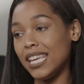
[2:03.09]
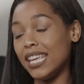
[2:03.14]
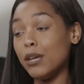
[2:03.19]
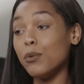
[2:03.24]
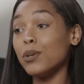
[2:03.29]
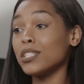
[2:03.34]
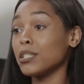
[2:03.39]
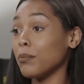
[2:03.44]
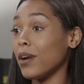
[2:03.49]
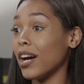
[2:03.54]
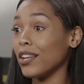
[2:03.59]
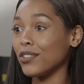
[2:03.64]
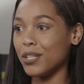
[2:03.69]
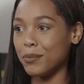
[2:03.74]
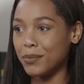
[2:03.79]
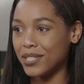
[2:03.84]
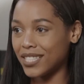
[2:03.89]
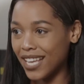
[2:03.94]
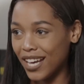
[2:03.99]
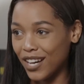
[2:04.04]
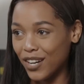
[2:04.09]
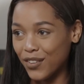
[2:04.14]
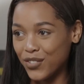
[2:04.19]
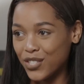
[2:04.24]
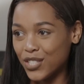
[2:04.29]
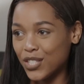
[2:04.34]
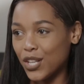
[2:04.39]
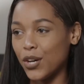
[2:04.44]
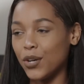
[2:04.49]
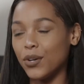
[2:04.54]
He was a model
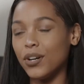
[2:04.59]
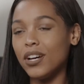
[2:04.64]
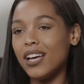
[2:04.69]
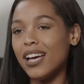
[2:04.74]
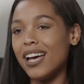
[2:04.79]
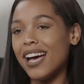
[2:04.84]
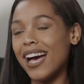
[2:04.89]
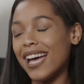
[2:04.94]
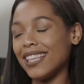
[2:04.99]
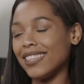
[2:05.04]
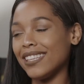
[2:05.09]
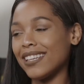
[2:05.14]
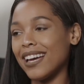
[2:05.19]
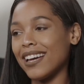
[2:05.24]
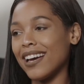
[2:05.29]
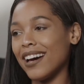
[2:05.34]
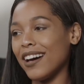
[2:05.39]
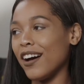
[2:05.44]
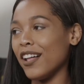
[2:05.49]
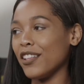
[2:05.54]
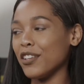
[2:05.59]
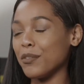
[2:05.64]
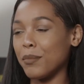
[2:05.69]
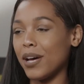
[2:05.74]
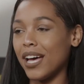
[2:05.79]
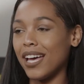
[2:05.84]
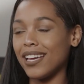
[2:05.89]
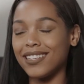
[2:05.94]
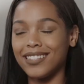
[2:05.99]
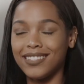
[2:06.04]
himself, so I think I got all of
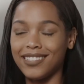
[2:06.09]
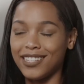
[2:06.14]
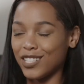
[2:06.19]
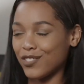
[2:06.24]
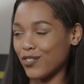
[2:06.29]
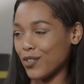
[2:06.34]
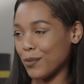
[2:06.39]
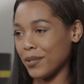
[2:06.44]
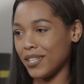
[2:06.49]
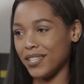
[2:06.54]
my good looks from